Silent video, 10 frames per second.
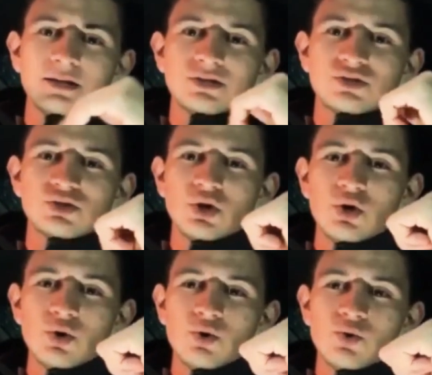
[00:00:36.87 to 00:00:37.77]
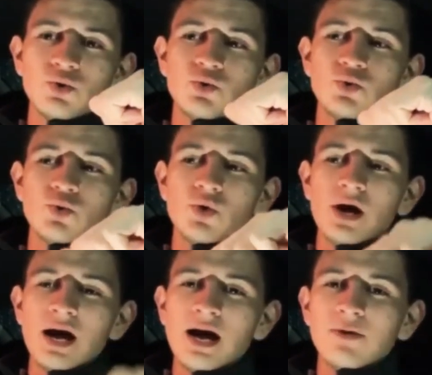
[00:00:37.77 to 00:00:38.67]
So
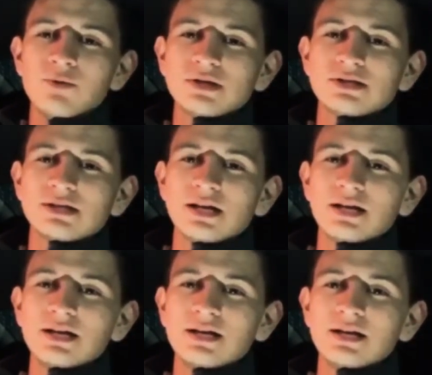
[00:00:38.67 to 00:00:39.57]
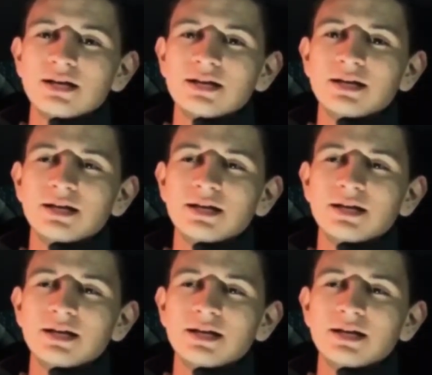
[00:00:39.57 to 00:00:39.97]
I would say